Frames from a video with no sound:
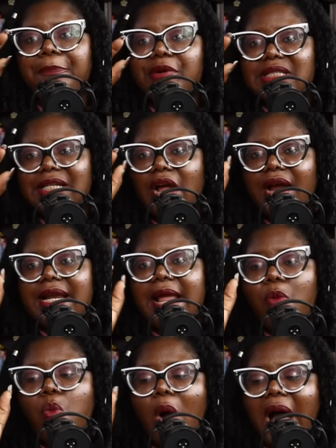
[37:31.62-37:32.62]
putting her in a
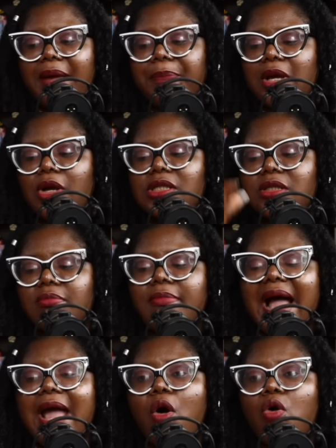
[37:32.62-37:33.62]
why because
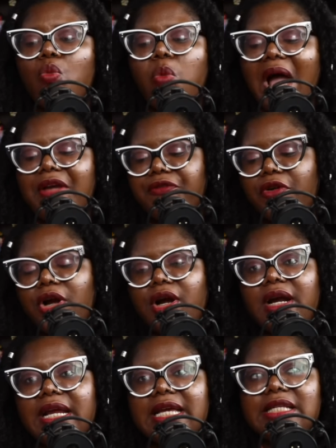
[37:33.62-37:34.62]
my own why for
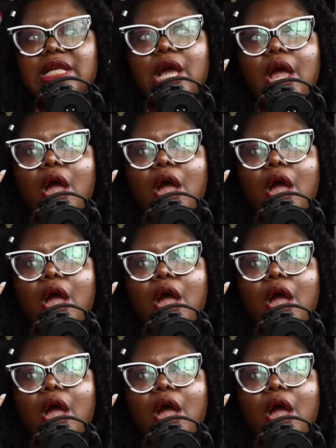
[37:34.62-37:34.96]
her is